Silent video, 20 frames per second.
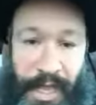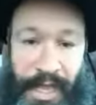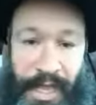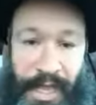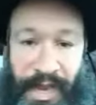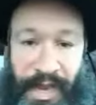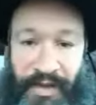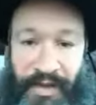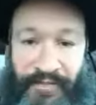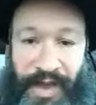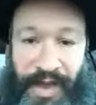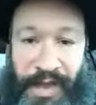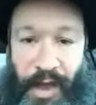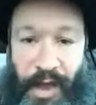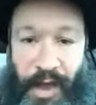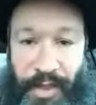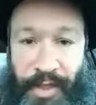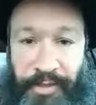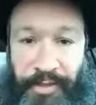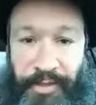and I invite
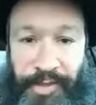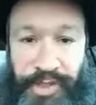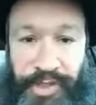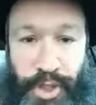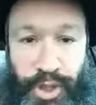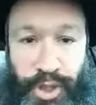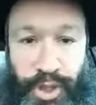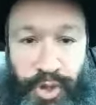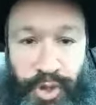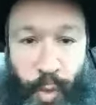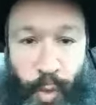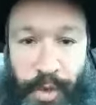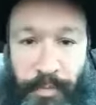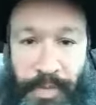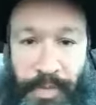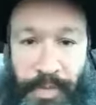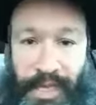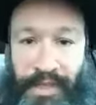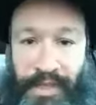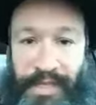others to
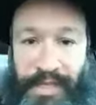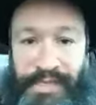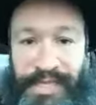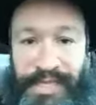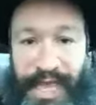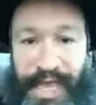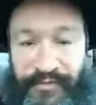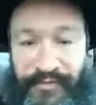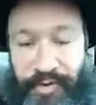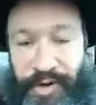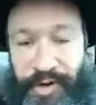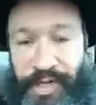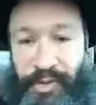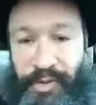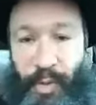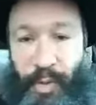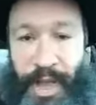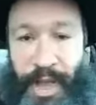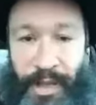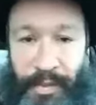join me in this effort
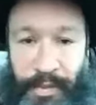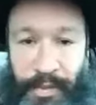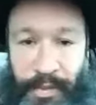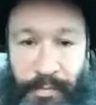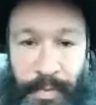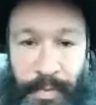as well,